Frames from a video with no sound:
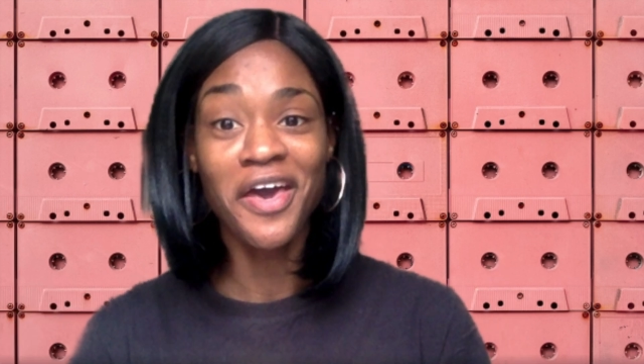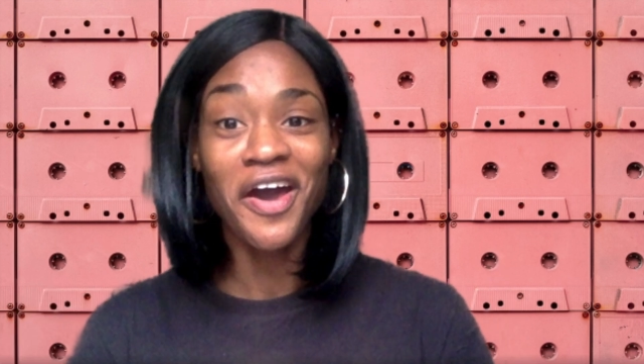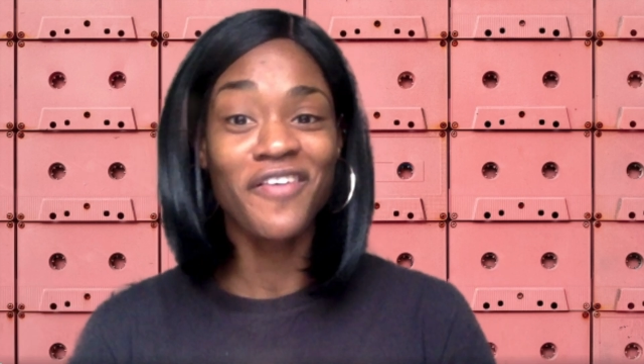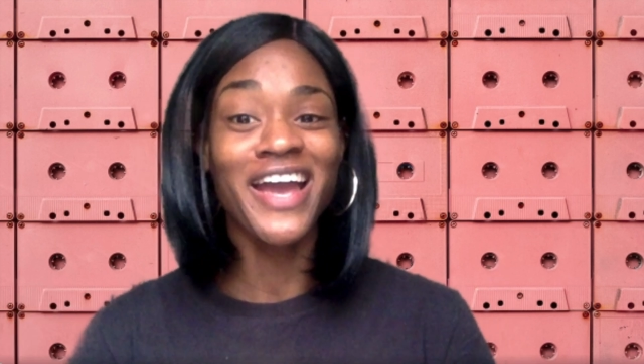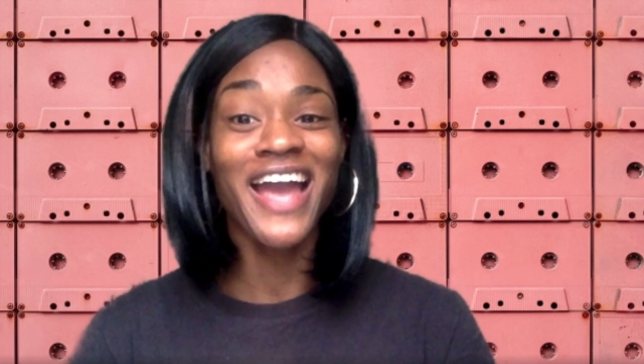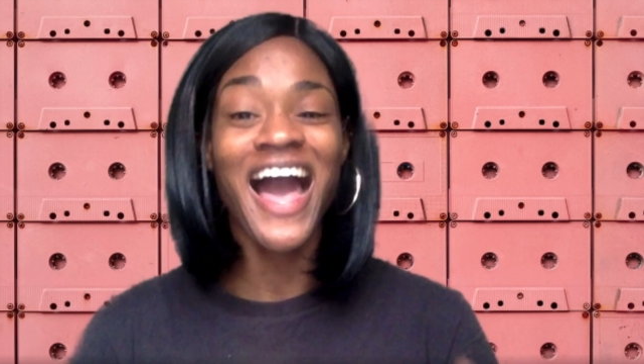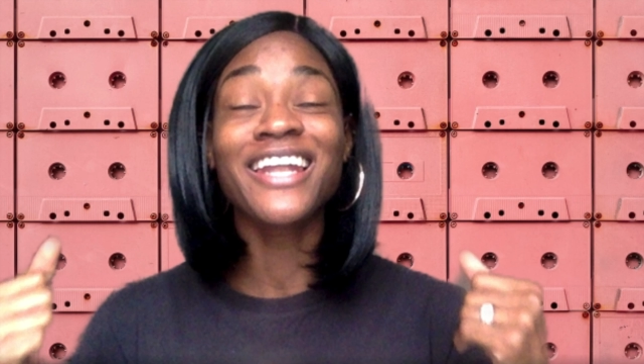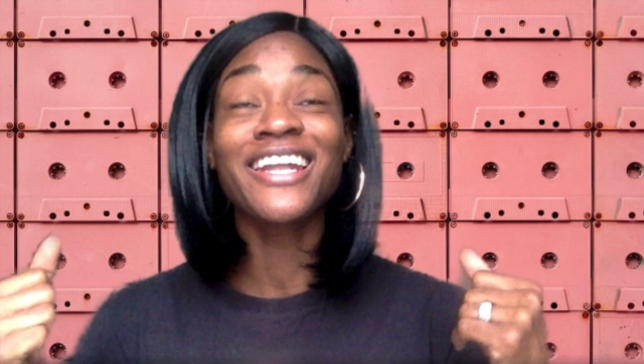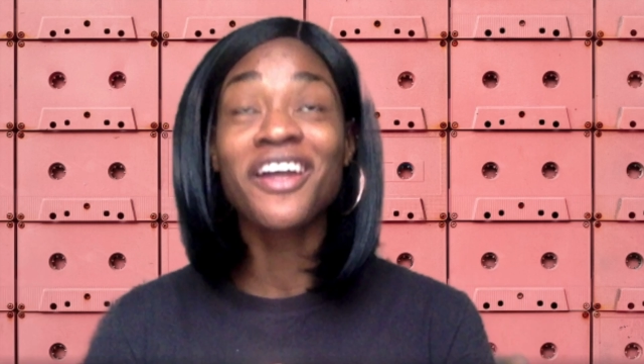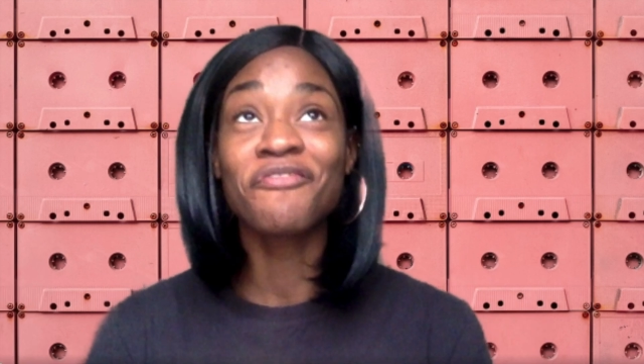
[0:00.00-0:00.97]
All right. I
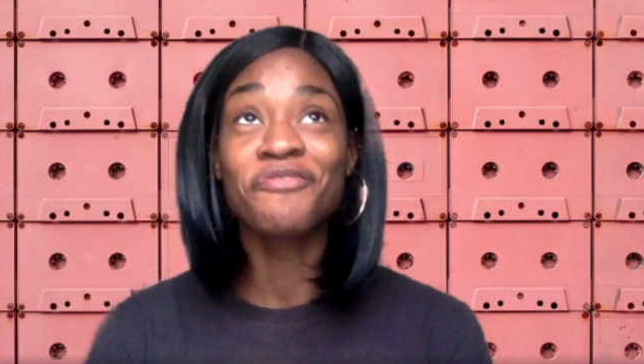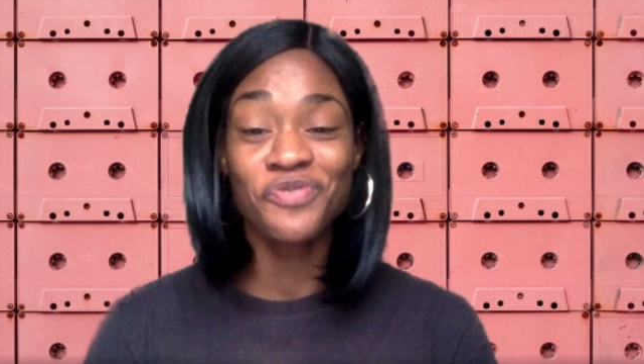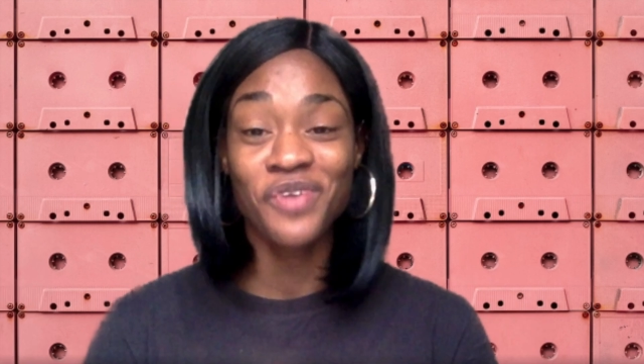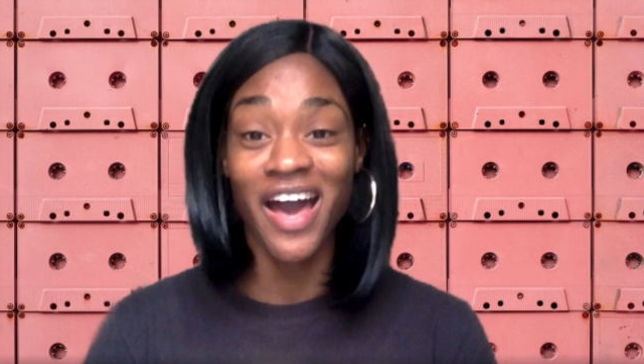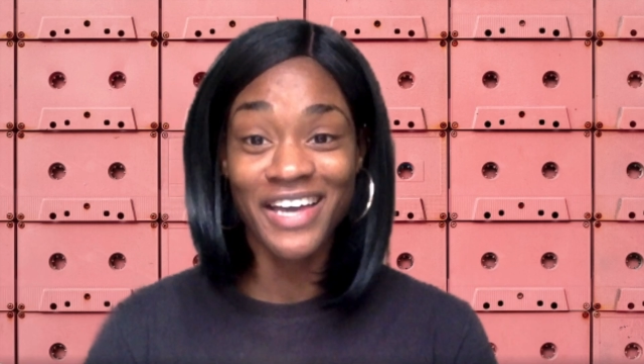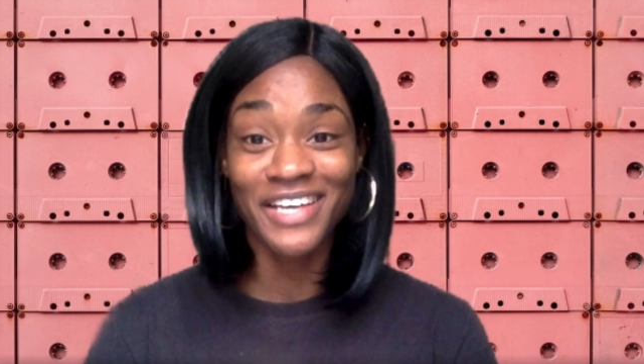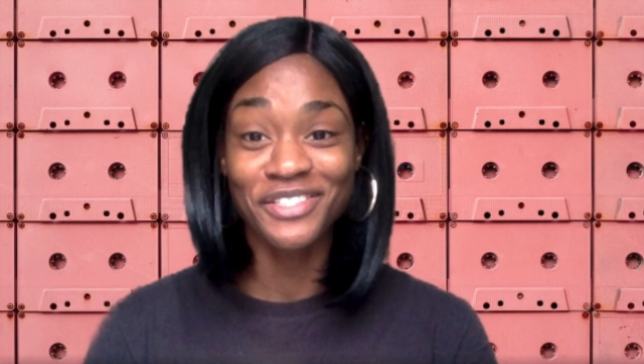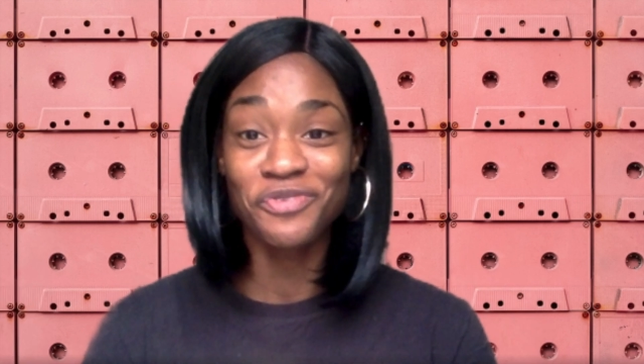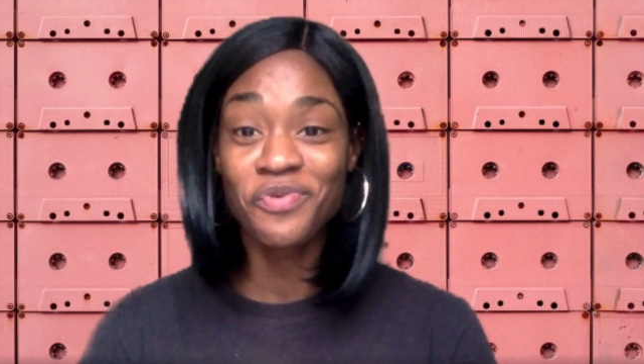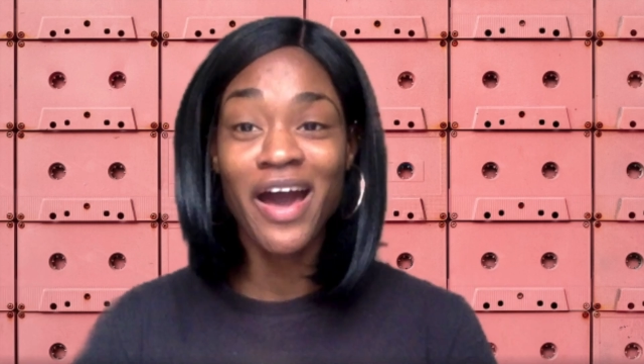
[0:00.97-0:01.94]
love you guys.
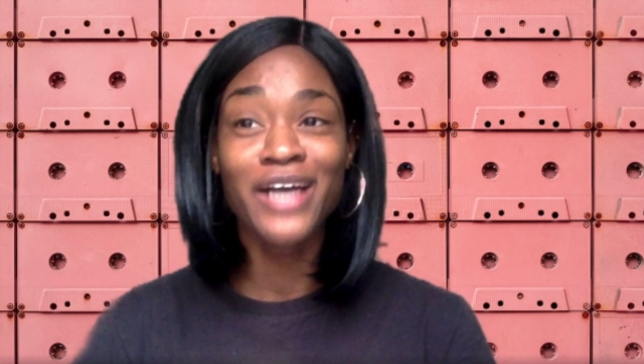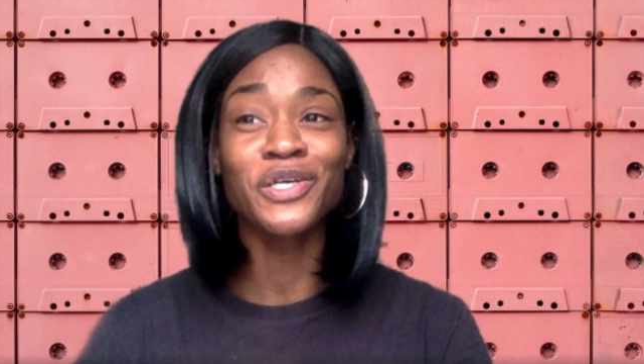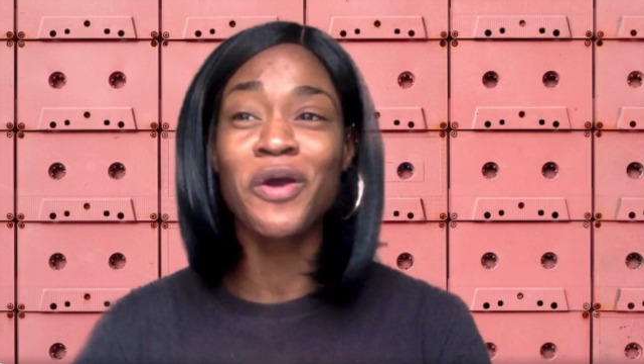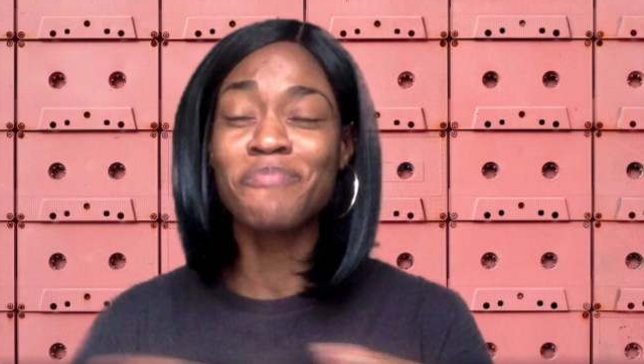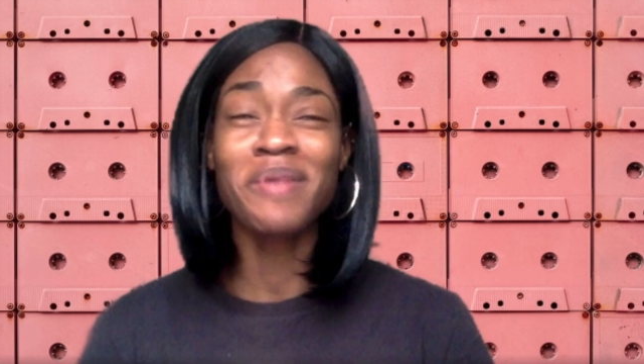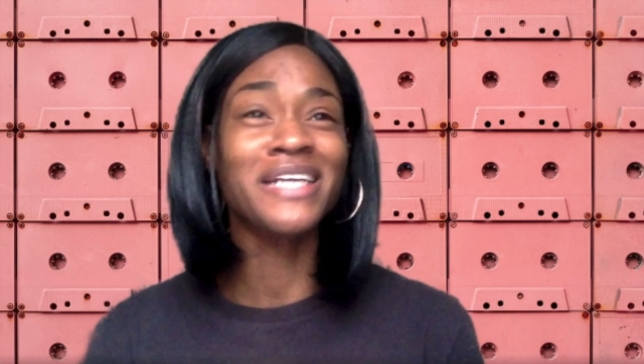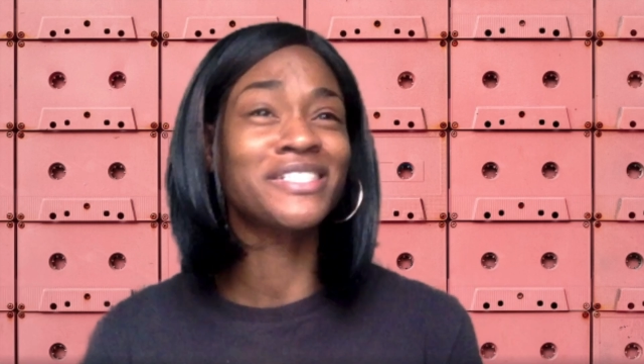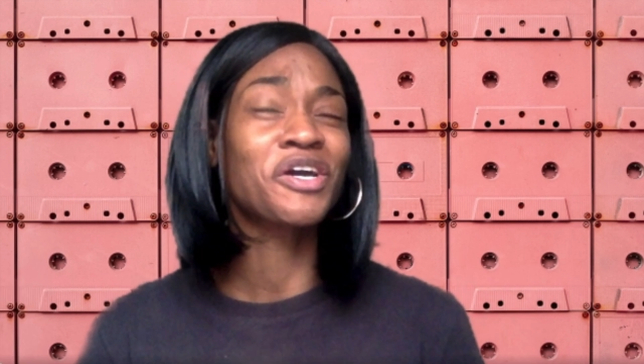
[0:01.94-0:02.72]
You guys are amazing.